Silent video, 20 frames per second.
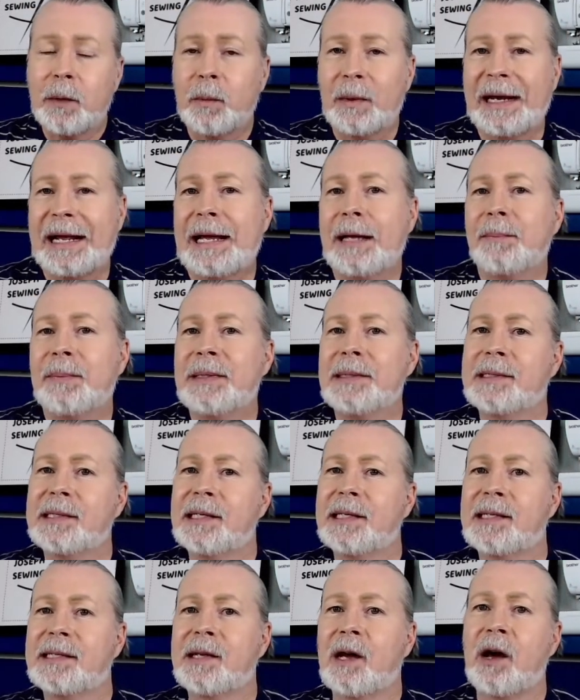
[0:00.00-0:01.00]
What happens
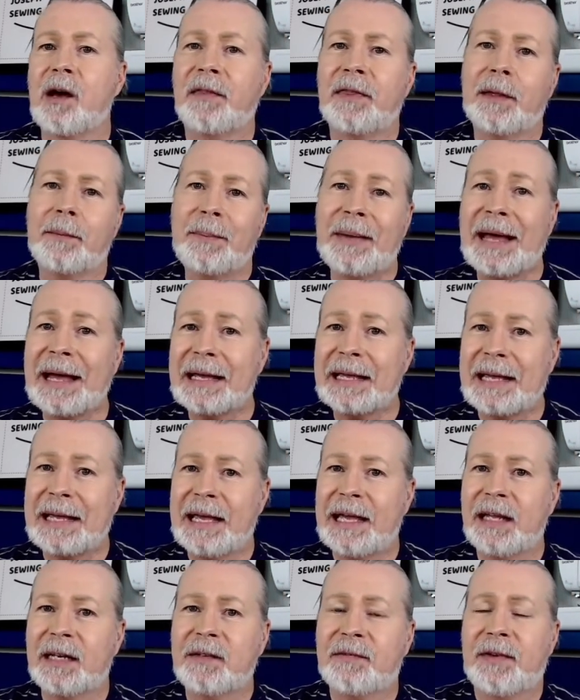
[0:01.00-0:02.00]
is on the back
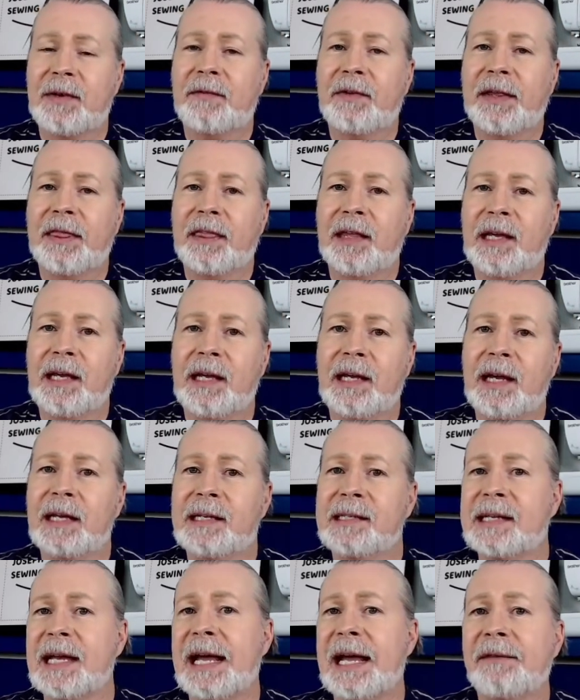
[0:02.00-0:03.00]
end of everything
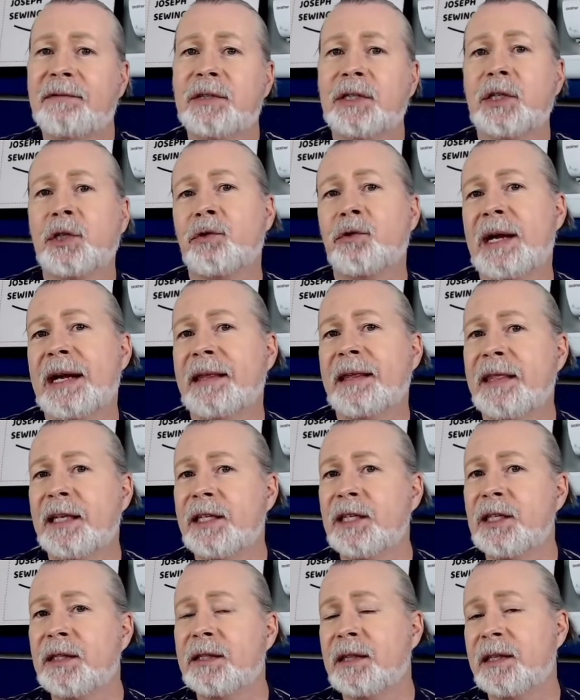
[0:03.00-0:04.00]
is I have to correct
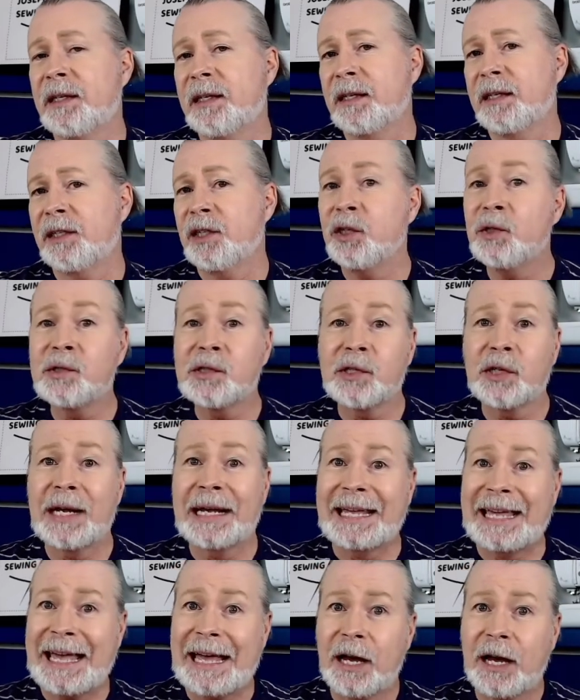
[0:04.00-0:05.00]
the user
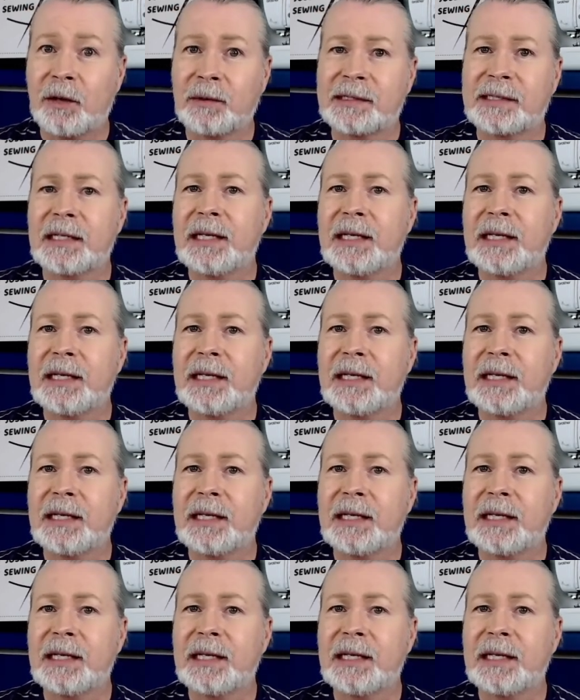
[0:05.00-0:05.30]
accounts.